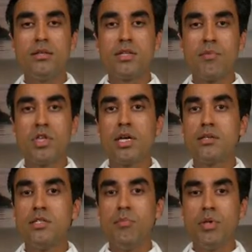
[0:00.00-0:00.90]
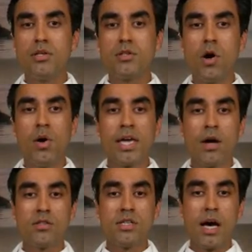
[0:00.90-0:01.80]
Something as simple as going
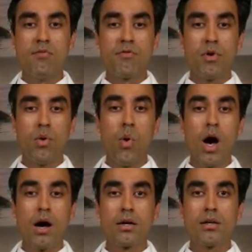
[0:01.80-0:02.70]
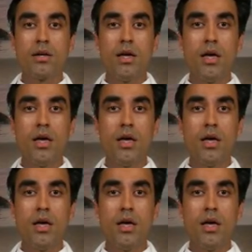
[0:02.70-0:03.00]
outside for a walk